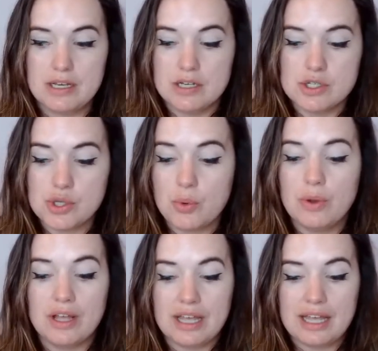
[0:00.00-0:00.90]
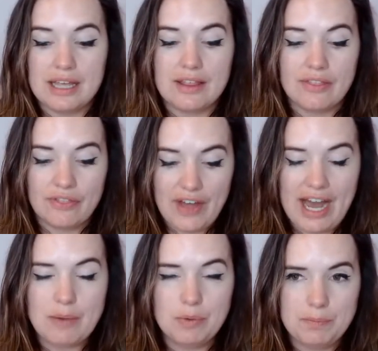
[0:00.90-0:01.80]
So
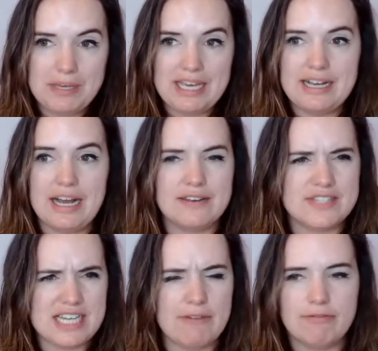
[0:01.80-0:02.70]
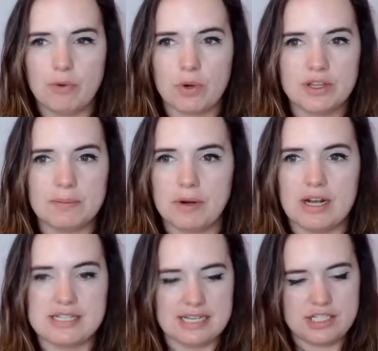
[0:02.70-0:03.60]
that would be kind of step 4 in the process.